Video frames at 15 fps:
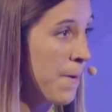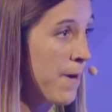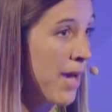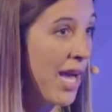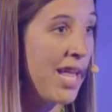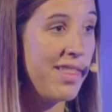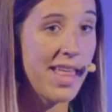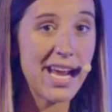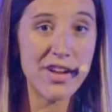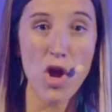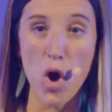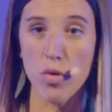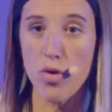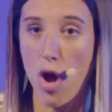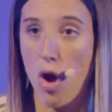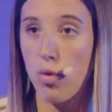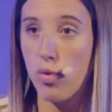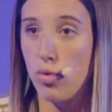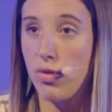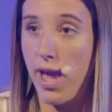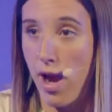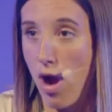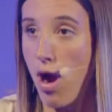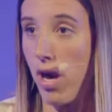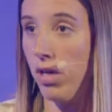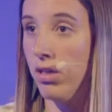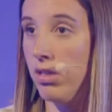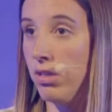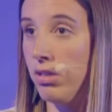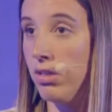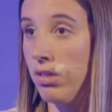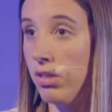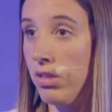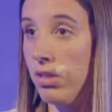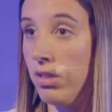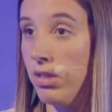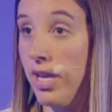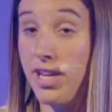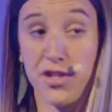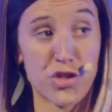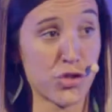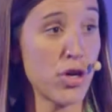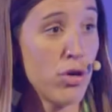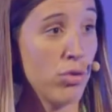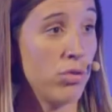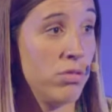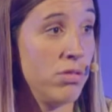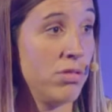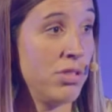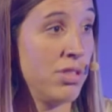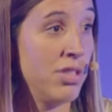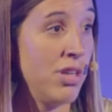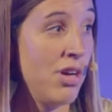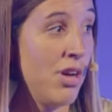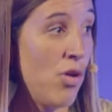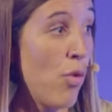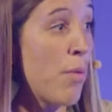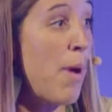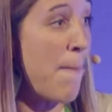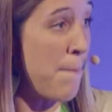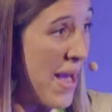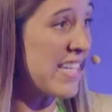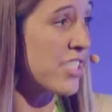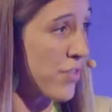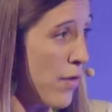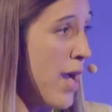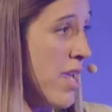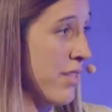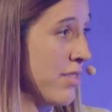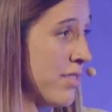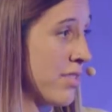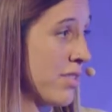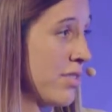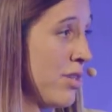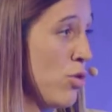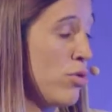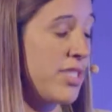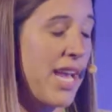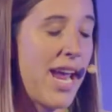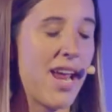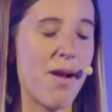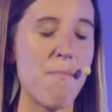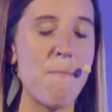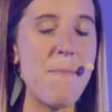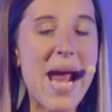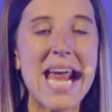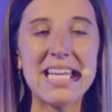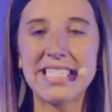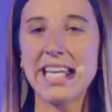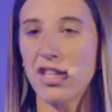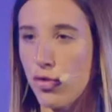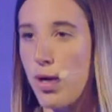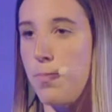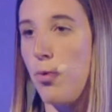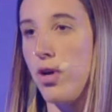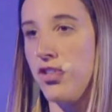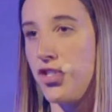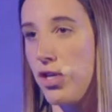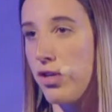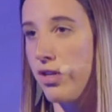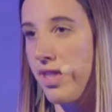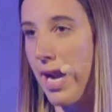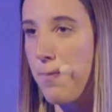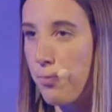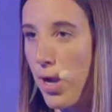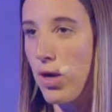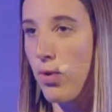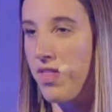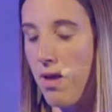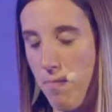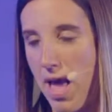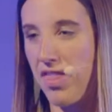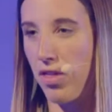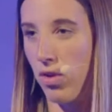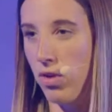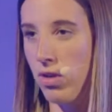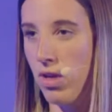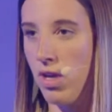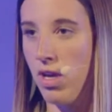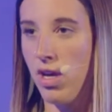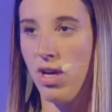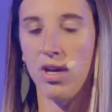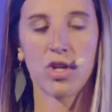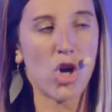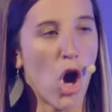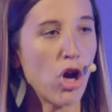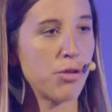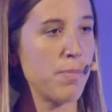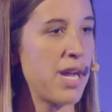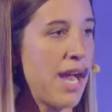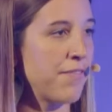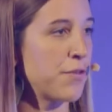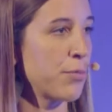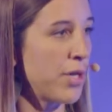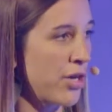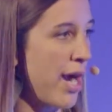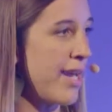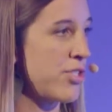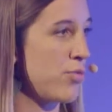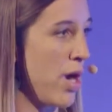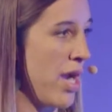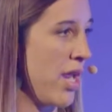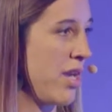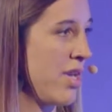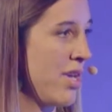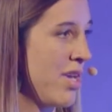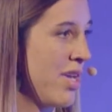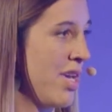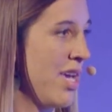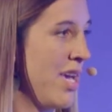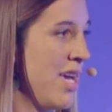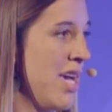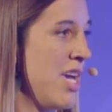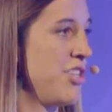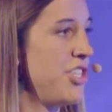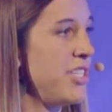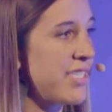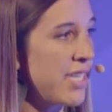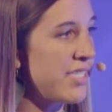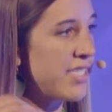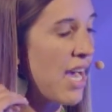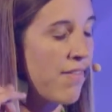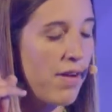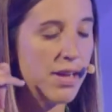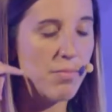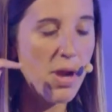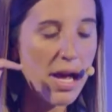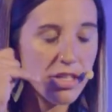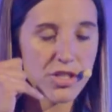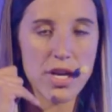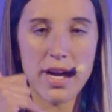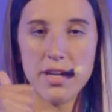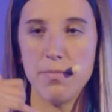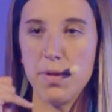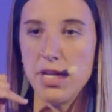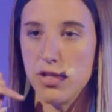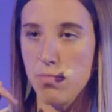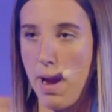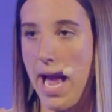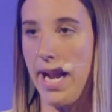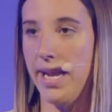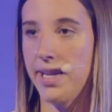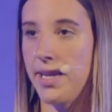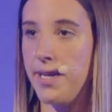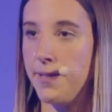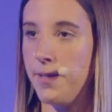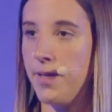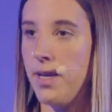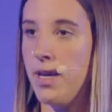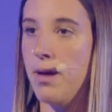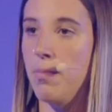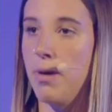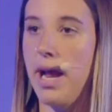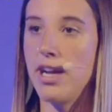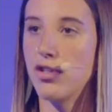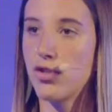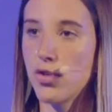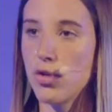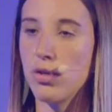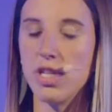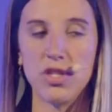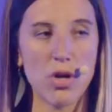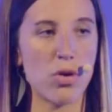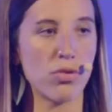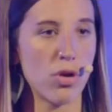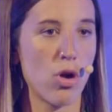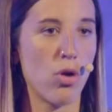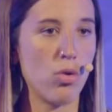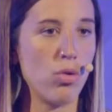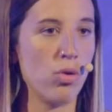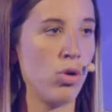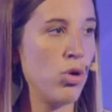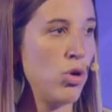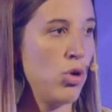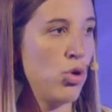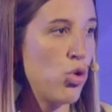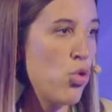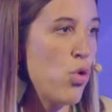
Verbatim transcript: and they don't know who they are. It's true. One of my best friends, who was a, an amazing three point shooter that I played with at Bethel, called me after we graduated. And she said, Sav, I'm not trying to be dramatic, but I truly don't know who